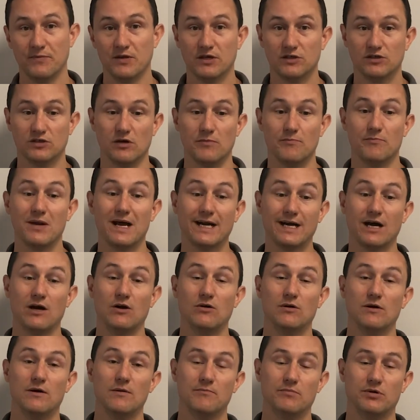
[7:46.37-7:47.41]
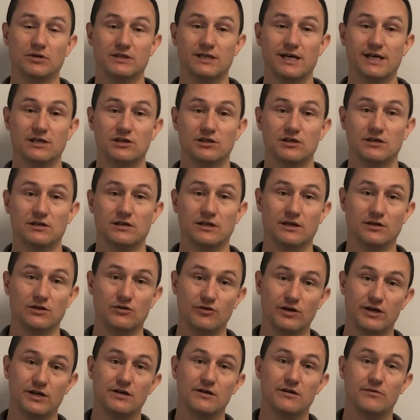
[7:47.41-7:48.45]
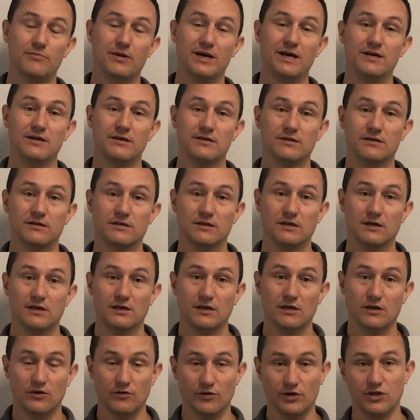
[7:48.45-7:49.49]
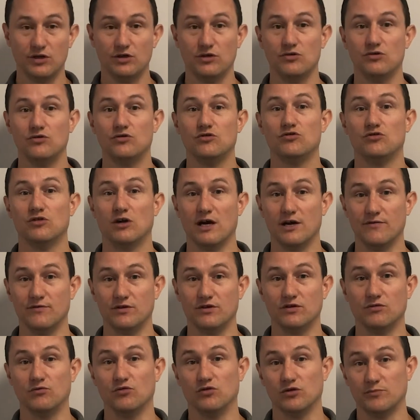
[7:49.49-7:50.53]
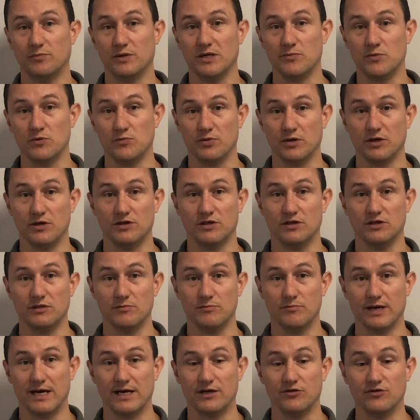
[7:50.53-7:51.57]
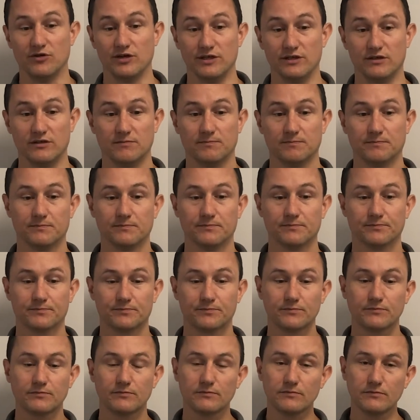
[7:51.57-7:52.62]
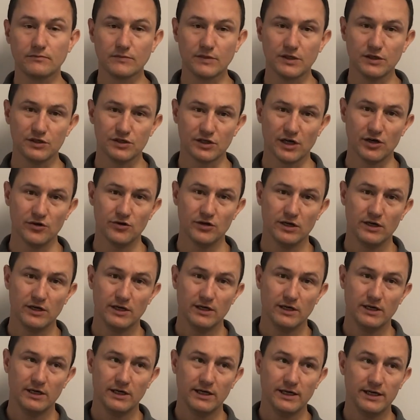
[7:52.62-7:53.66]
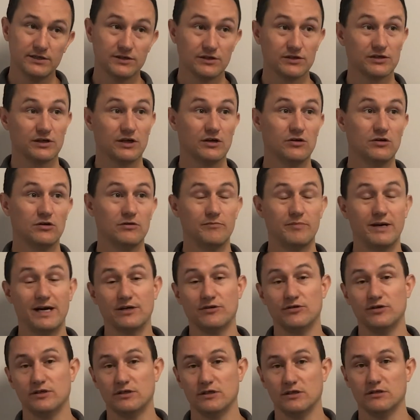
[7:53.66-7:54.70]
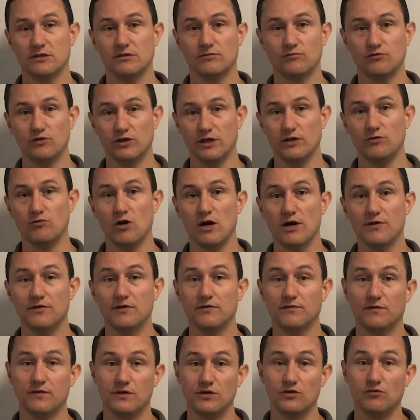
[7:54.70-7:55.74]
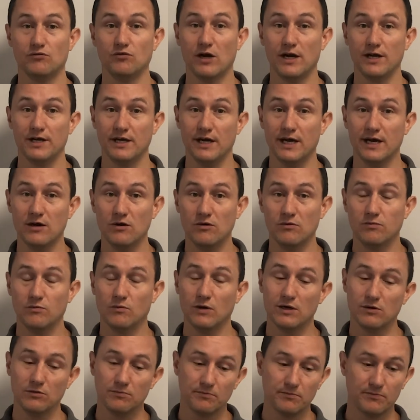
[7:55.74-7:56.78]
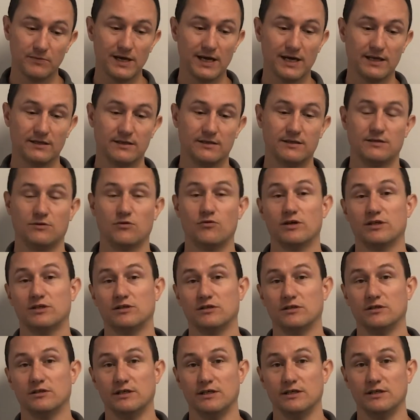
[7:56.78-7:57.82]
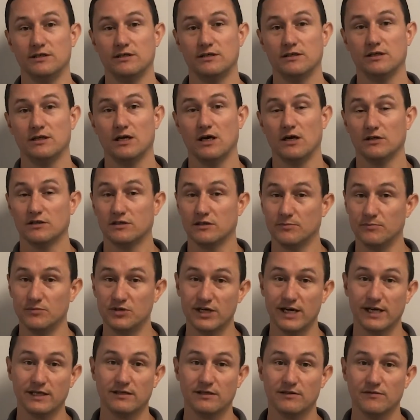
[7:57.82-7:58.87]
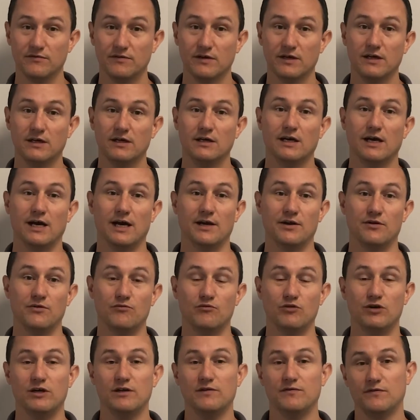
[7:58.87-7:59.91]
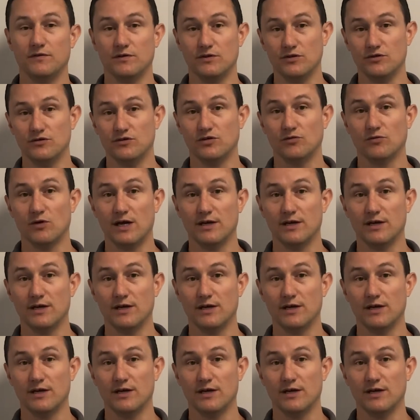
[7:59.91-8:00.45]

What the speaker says: So blackout protection and grid independence are a huge driver towards people purchasing batteries. So is a solar and battery system really worth it for you right now? Well, that question is subjective and really for you to